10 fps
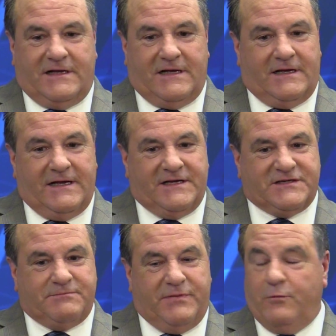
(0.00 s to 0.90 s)

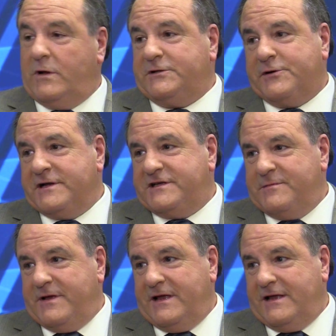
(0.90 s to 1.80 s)
as bewildering to
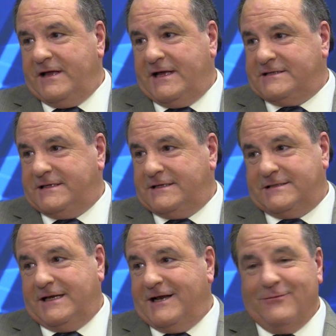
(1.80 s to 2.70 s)
me as it is
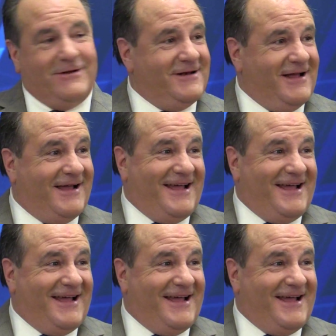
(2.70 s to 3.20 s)
to anyone.